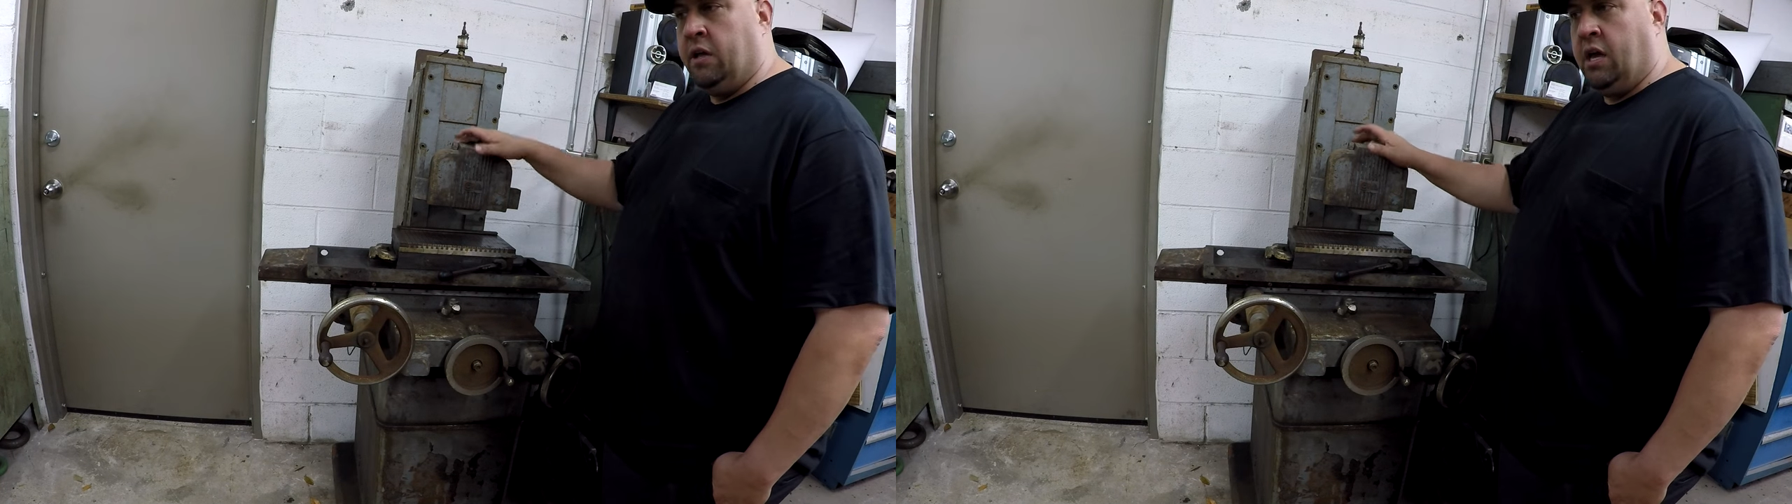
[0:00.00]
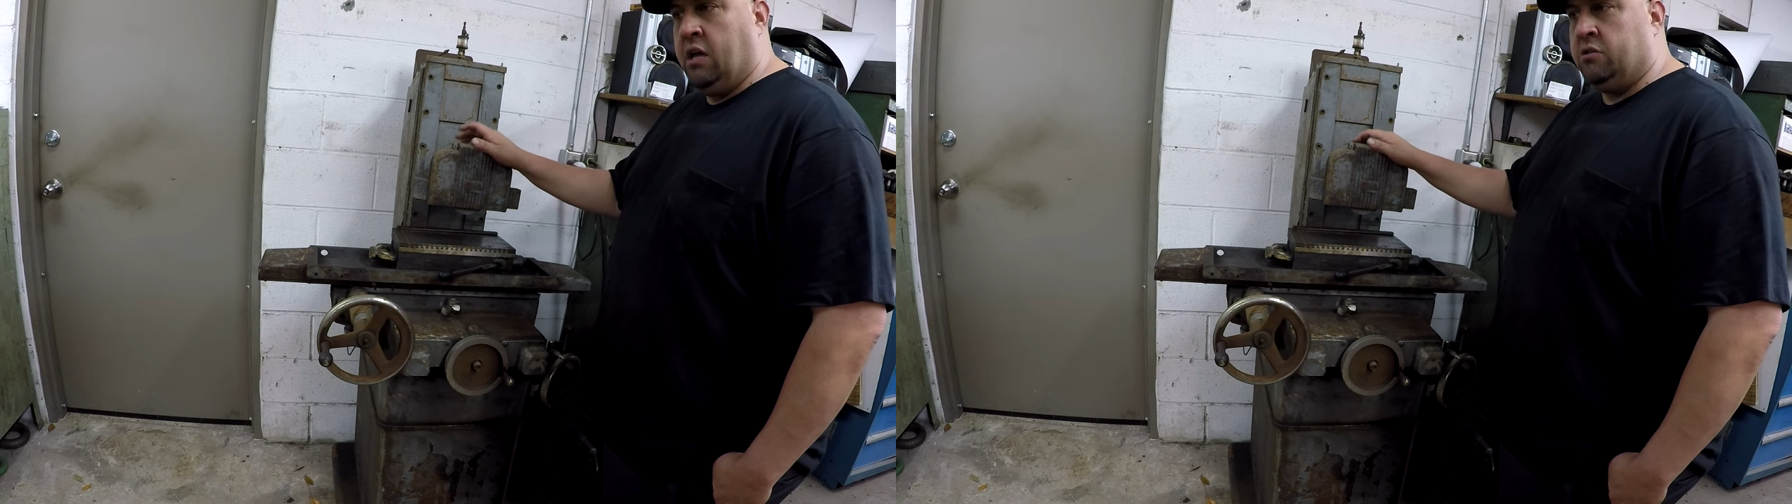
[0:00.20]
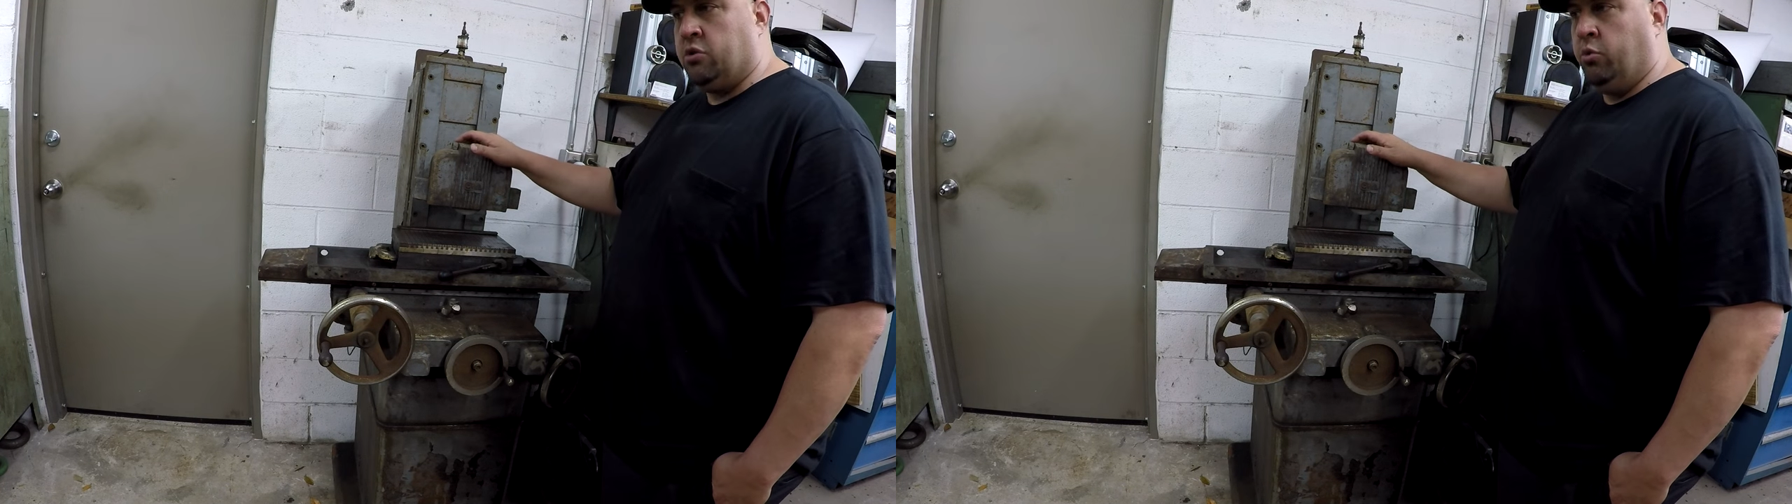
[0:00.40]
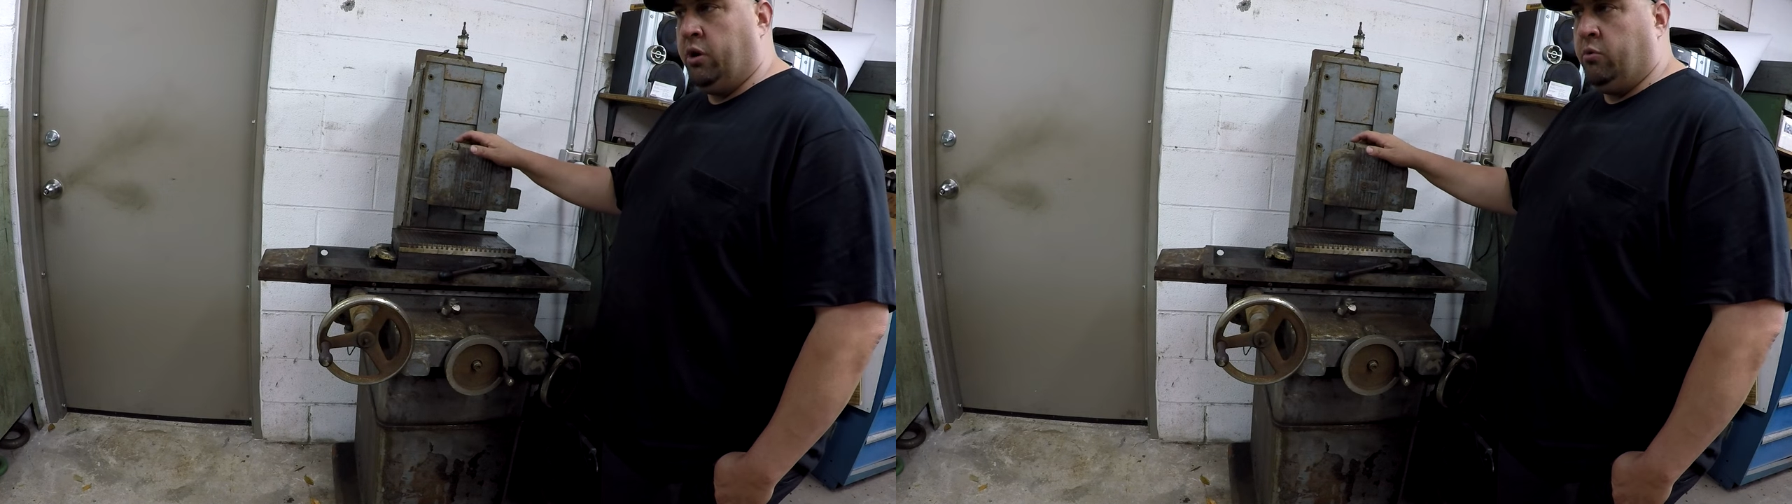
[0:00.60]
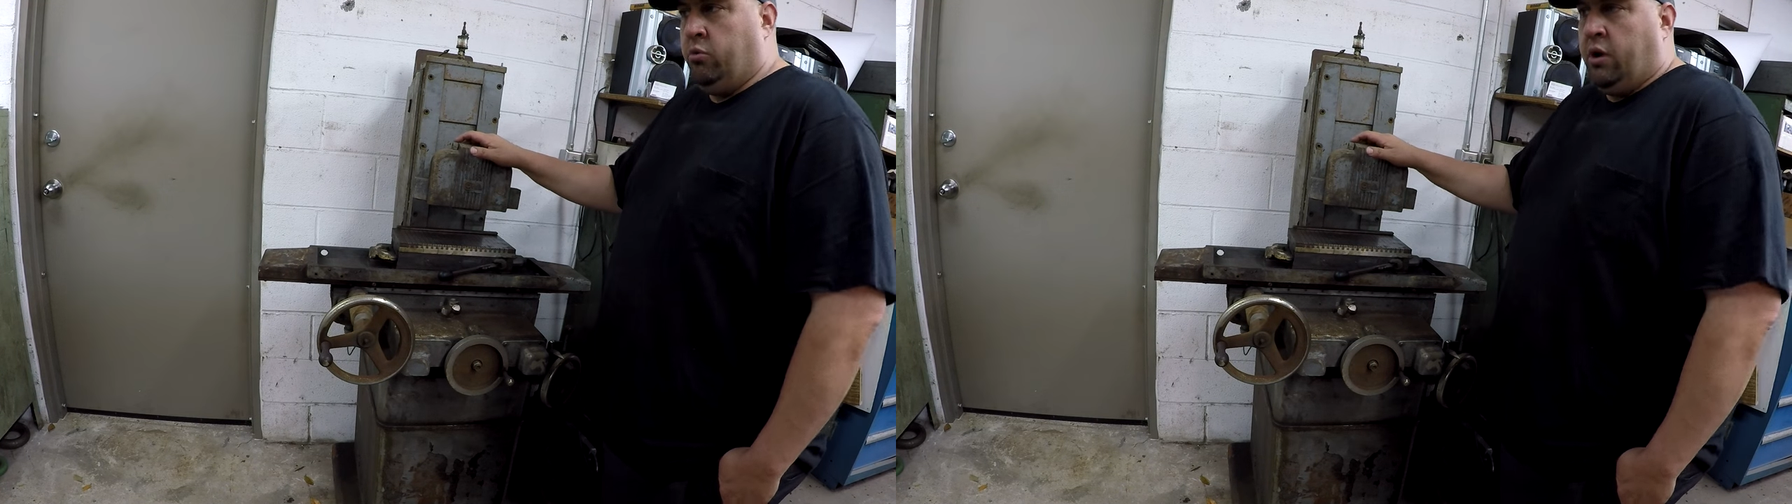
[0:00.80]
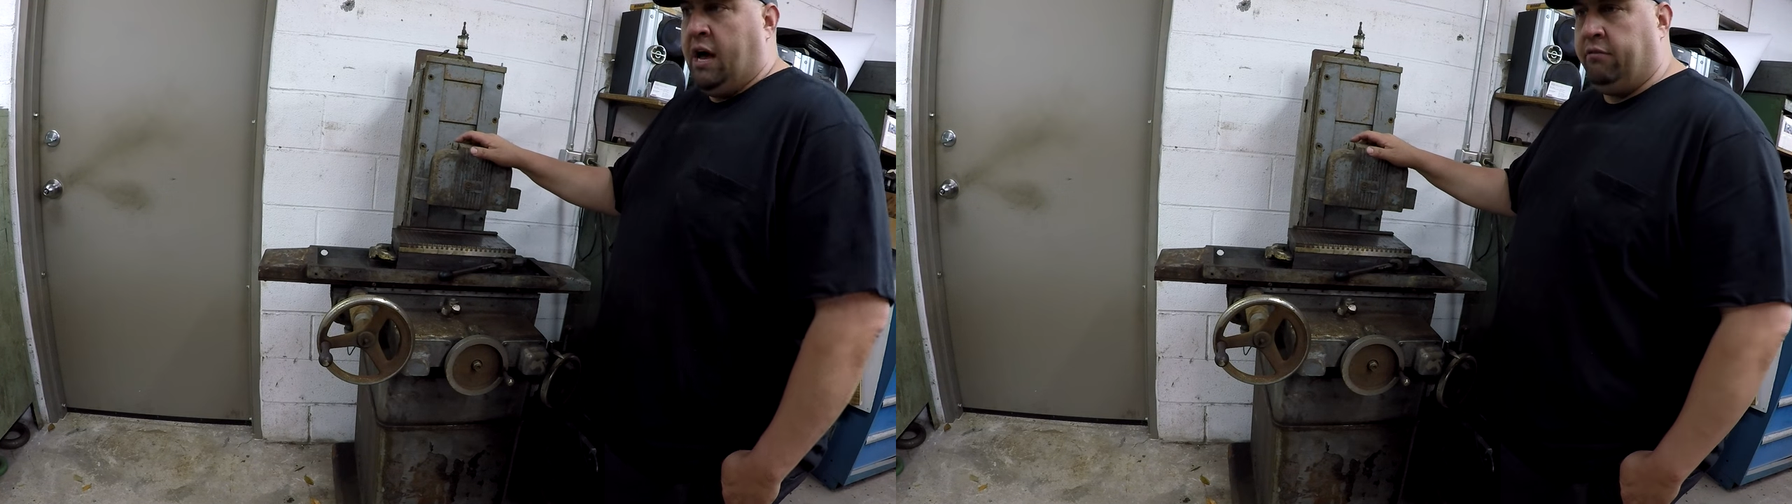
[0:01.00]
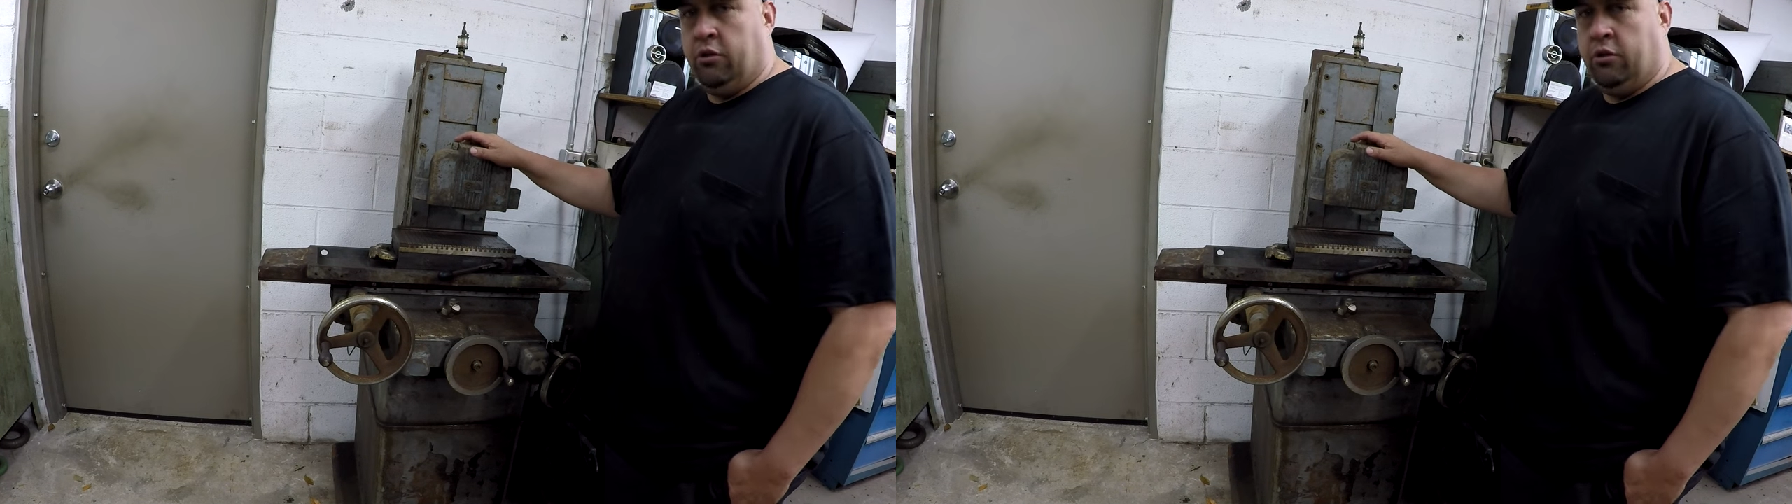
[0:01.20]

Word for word: and so we'll have